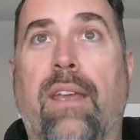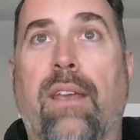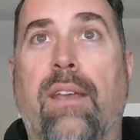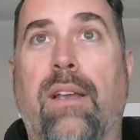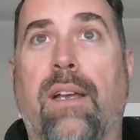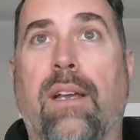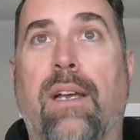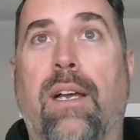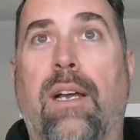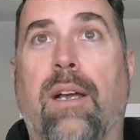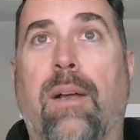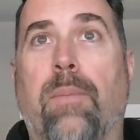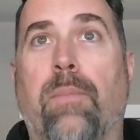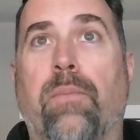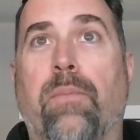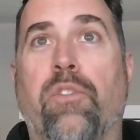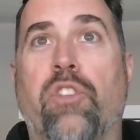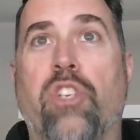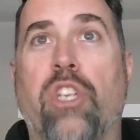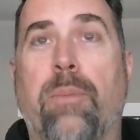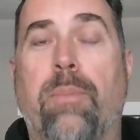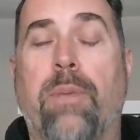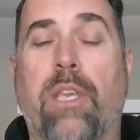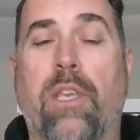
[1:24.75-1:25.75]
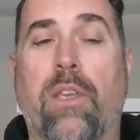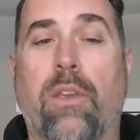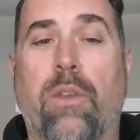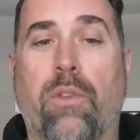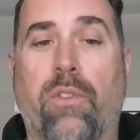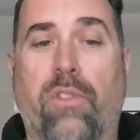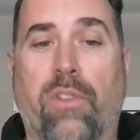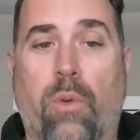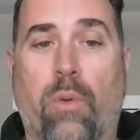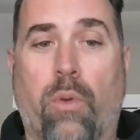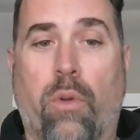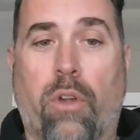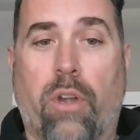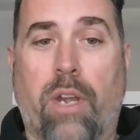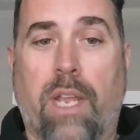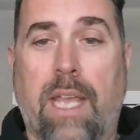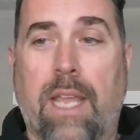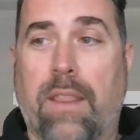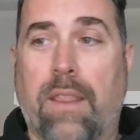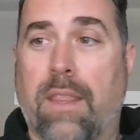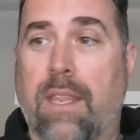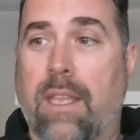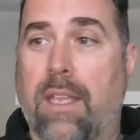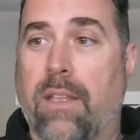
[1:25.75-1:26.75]
GPUs in order to
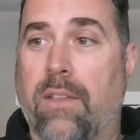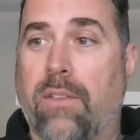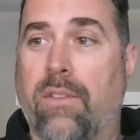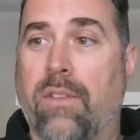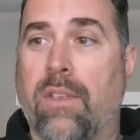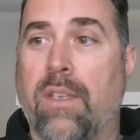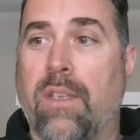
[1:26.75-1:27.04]
get things